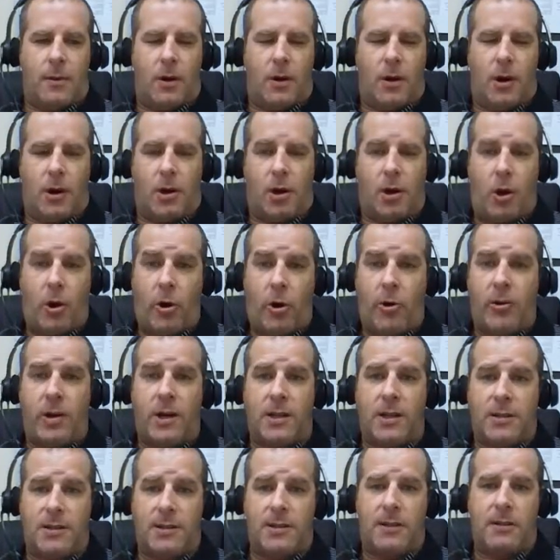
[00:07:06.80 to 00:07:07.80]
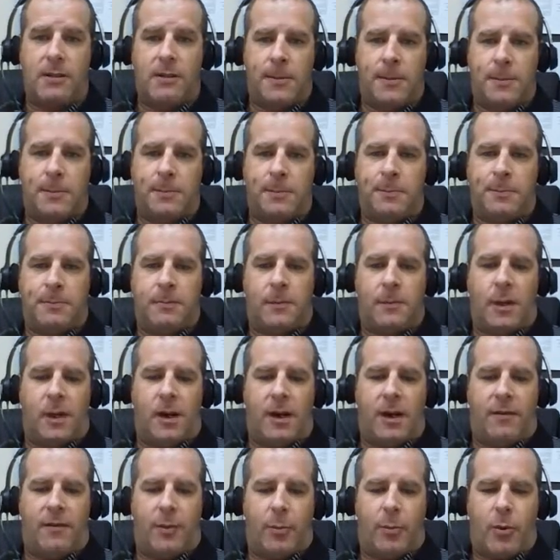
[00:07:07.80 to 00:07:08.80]
occurrence
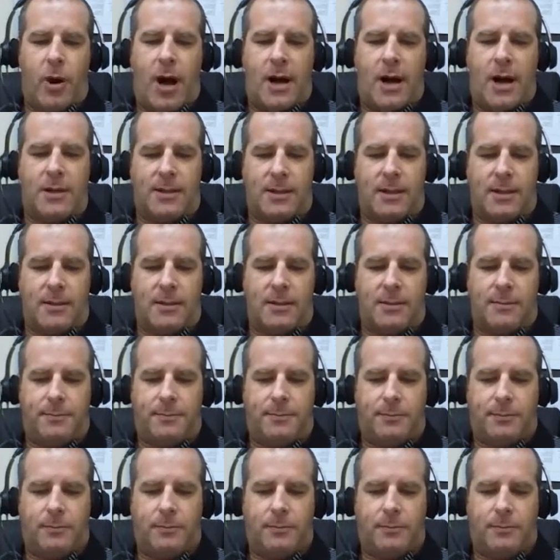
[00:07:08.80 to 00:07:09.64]
of a process.